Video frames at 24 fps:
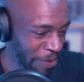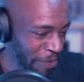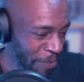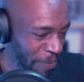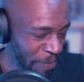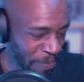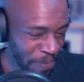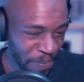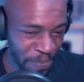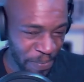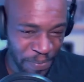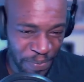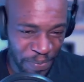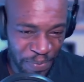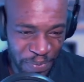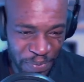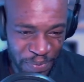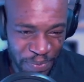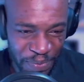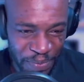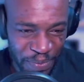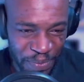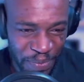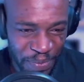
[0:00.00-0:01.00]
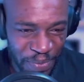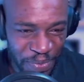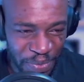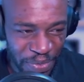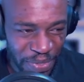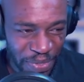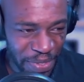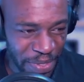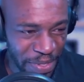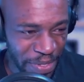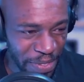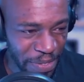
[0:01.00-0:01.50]
for themselves.
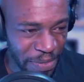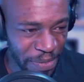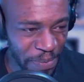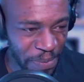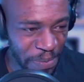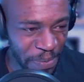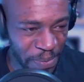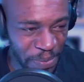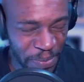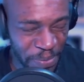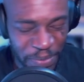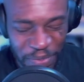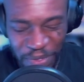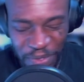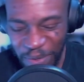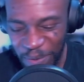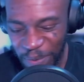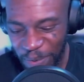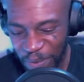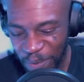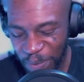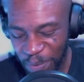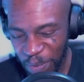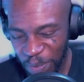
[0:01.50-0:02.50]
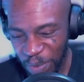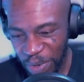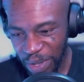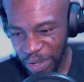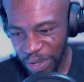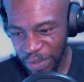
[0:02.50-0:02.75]
They are